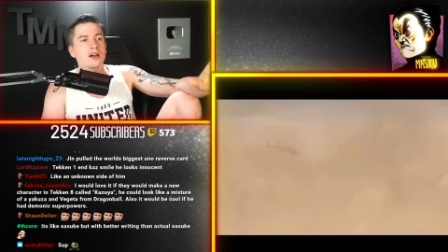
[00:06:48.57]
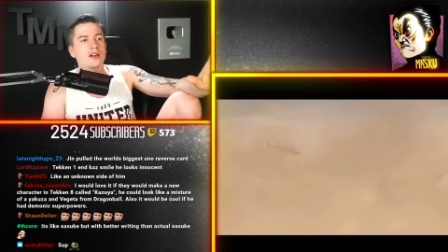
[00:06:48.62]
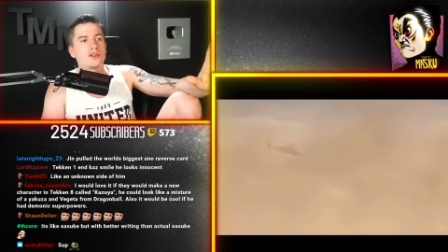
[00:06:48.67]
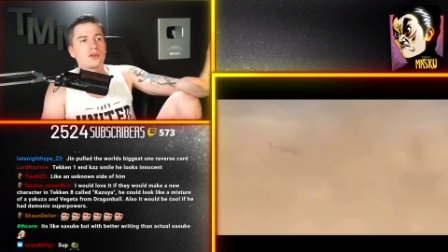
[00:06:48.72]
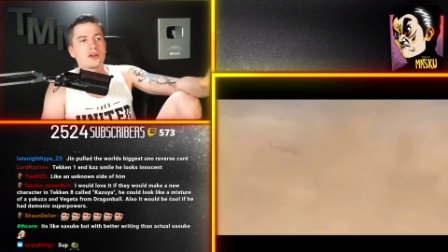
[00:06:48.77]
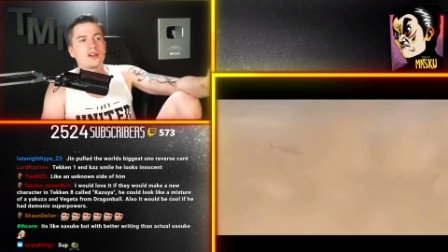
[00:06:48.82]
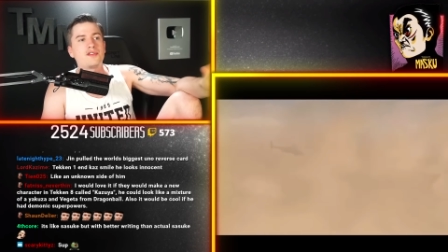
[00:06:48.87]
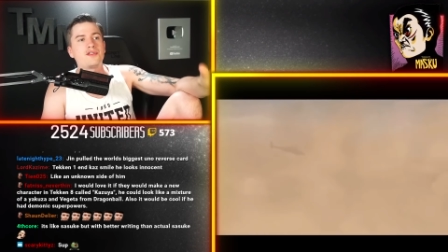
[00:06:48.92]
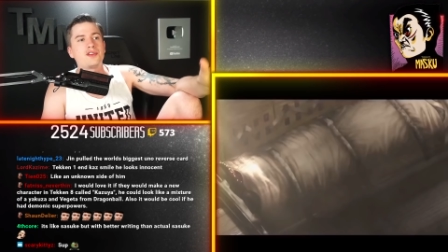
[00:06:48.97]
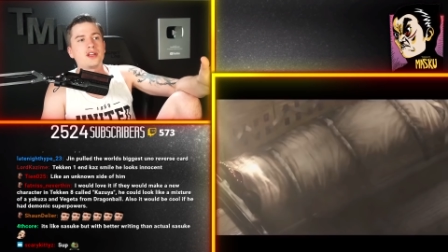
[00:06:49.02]

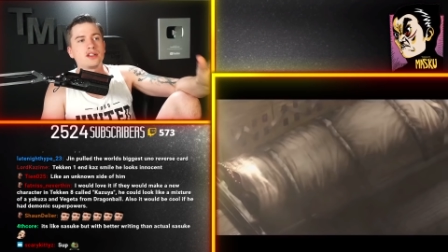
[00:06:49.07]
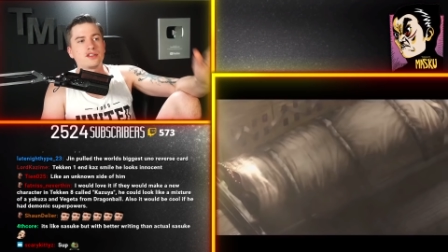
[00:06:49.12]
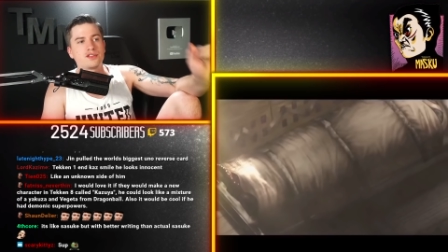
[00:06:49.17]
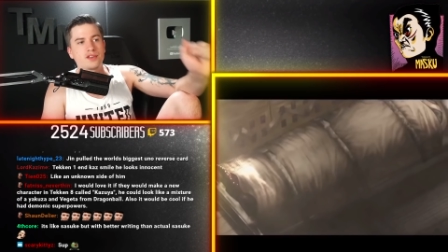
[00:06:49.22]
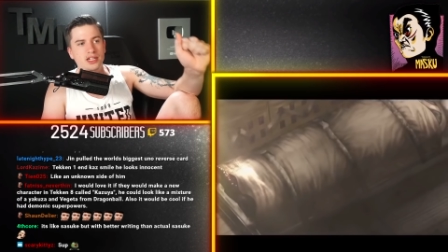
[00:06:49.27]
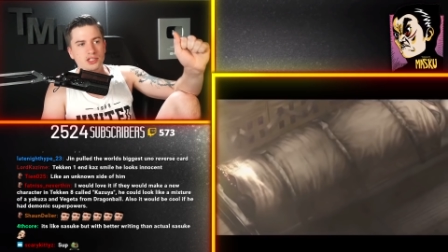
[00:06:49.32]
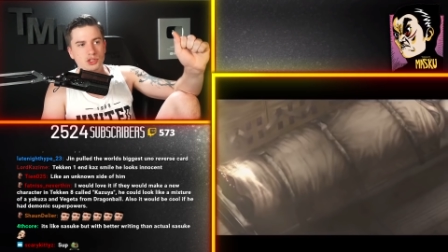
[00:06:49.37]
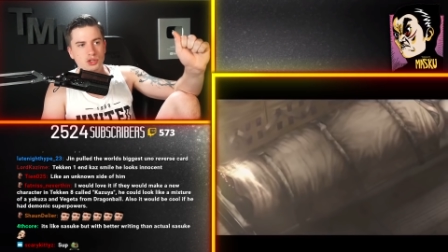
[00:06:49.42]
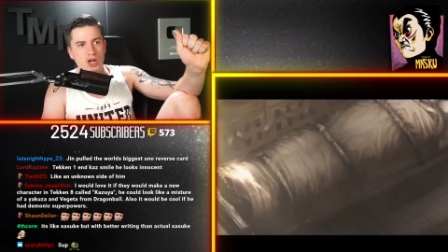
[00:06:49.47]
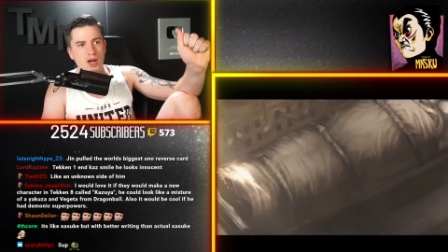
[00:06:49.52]
So he feels
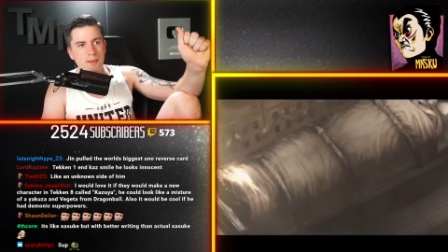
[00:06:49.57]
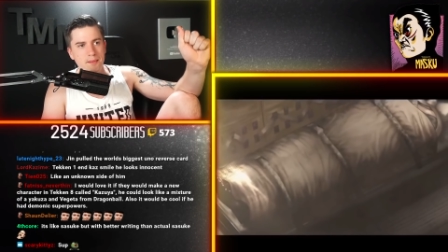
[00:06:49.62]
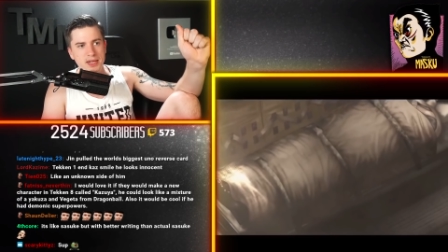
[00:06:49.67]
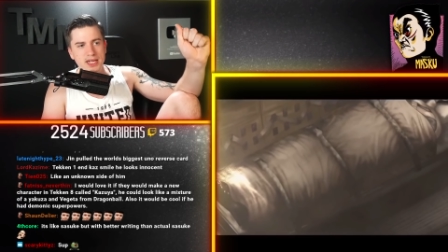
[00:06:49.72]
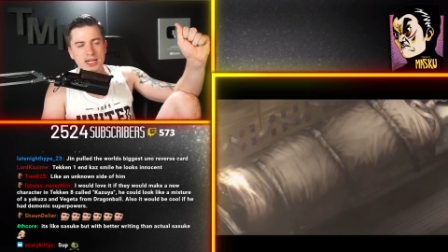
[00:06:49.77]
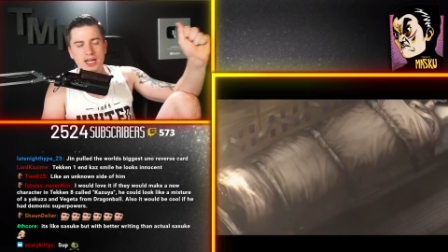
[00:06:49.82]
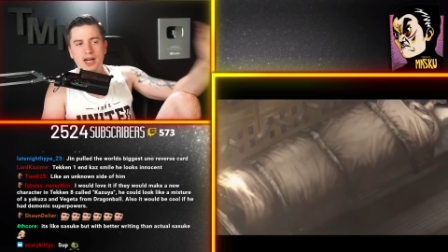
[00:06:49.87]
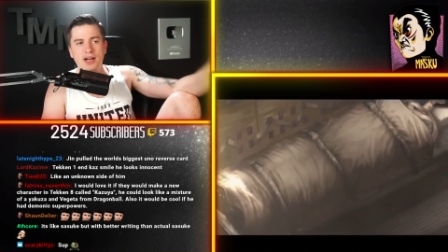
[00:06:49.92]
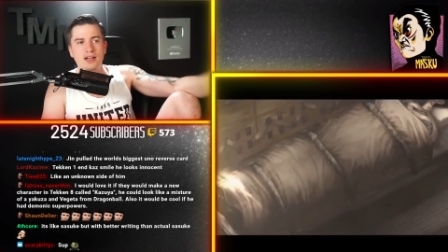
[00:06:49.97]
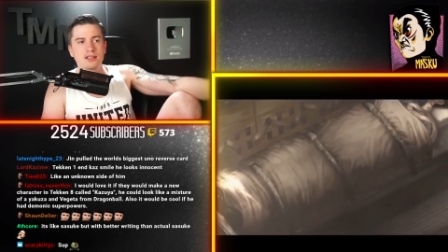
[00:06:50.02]
that
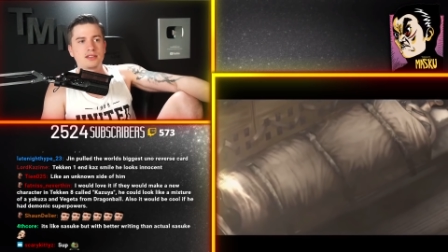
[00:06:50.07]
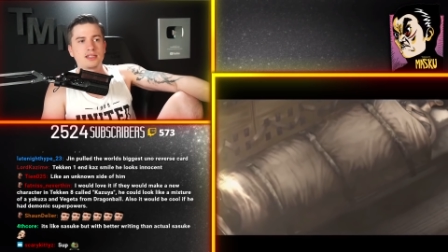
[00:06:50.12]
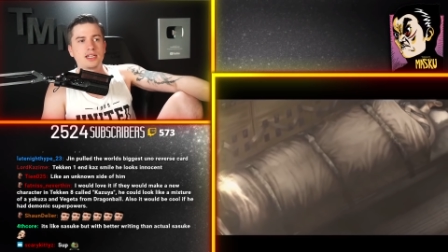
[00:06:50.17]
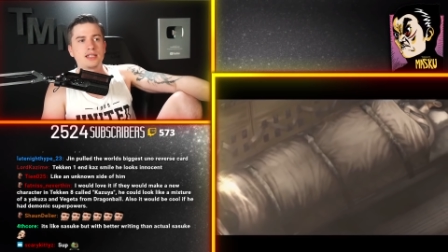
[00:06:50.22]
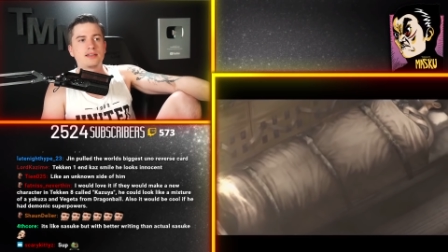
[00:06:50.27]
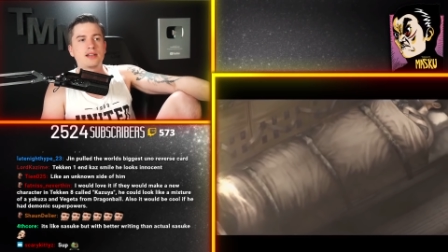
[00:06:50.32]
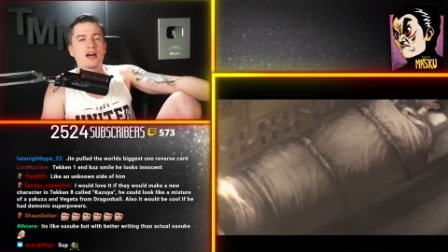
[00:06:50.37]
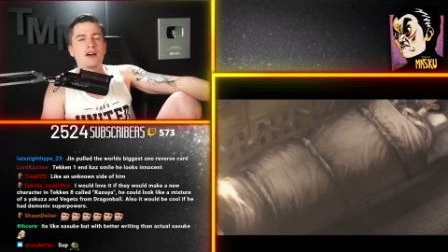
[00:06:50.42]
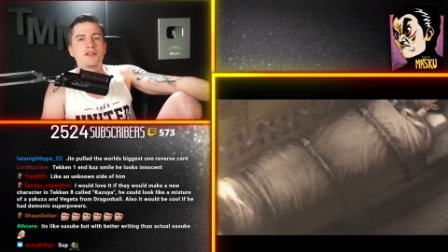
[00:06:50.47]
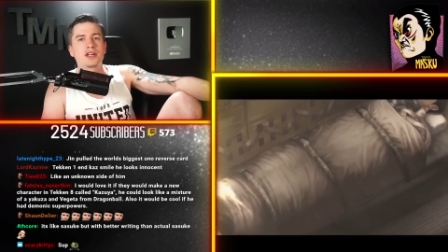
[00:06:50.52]
dropping
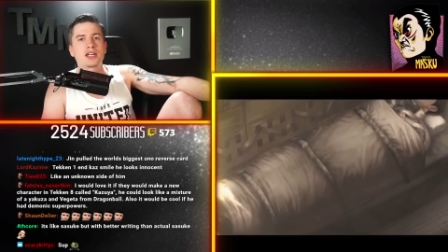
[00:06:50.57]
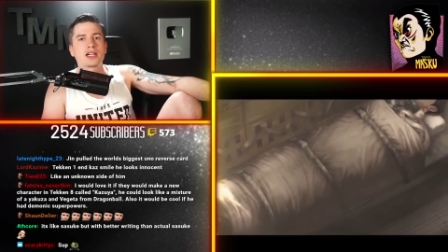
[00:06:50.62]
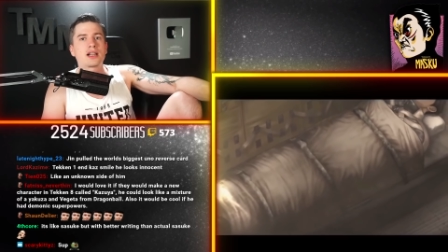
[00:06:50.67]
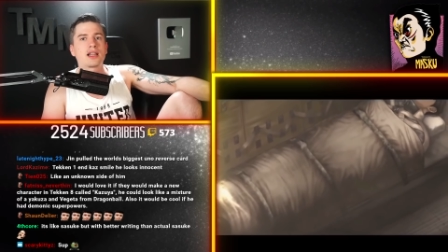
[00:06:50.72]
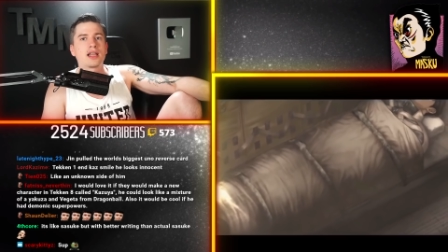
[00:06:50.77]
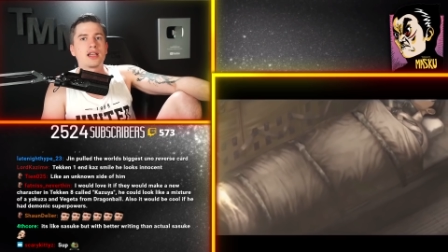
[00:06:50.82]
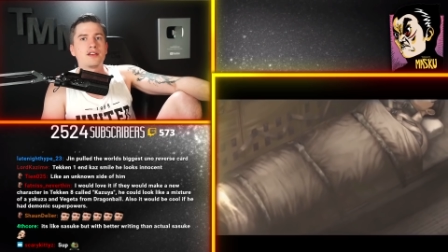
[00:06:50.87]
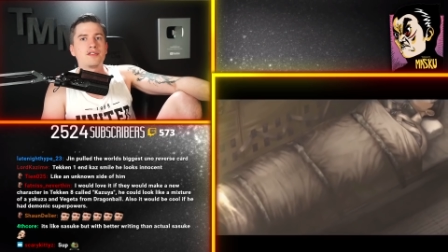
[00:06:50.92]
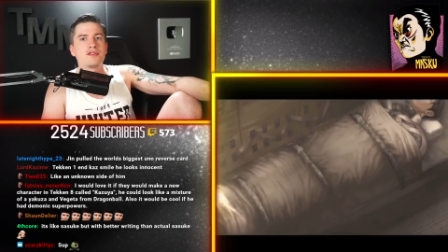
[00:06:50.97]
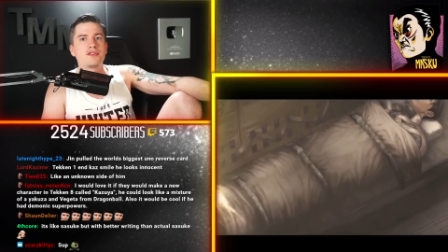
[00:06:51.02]
Kazuya down a
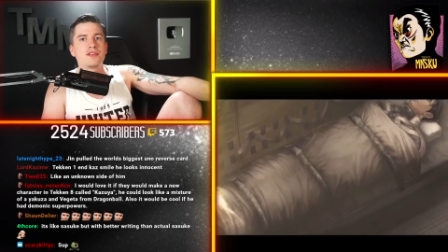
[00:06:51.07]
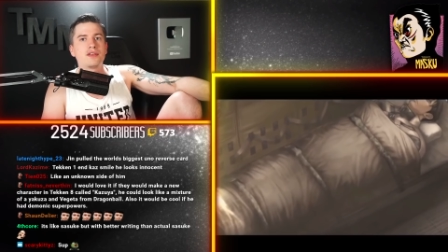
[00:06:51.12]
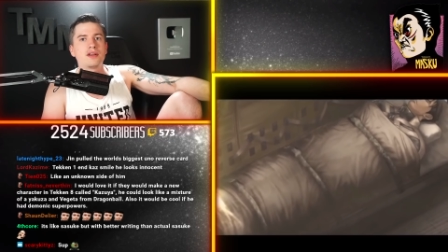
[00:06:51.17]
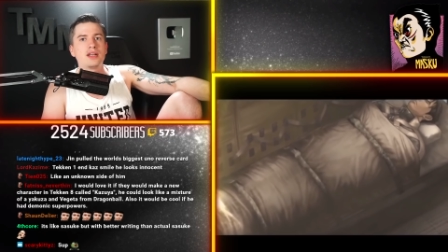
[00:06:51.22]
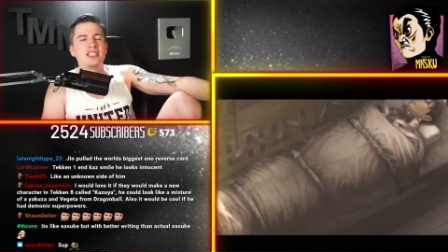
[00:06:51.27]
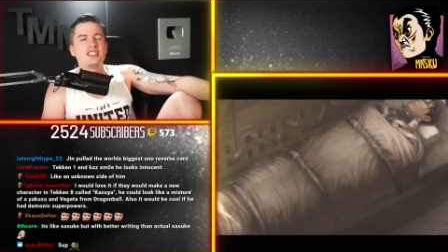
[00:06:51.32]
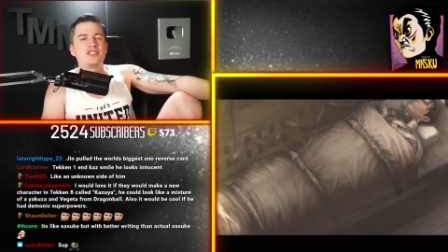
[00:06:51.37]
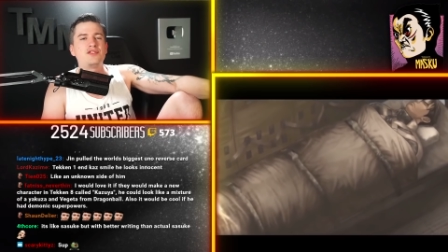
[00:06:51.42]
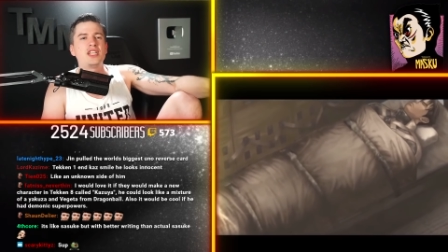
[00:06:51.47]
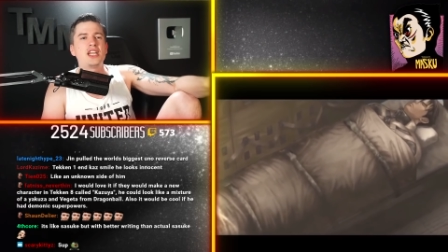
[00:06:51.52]
cliff
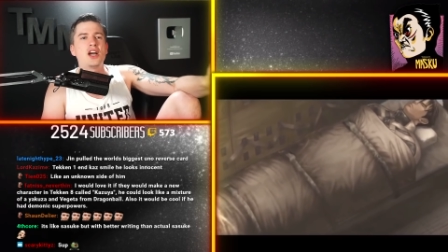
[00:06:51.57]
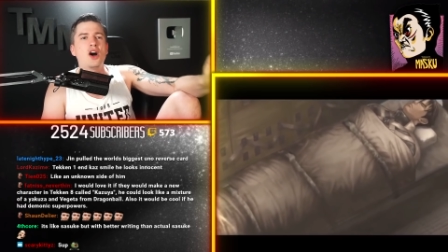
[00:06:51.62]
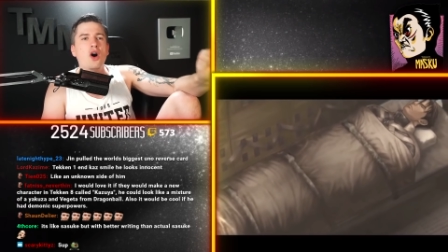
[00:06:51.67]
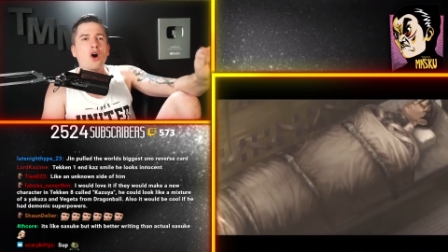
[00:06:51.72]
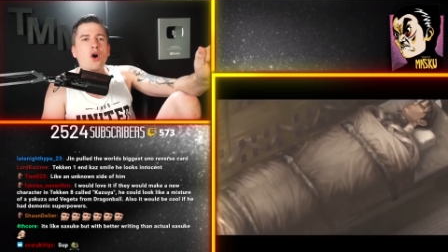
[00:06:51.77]
is the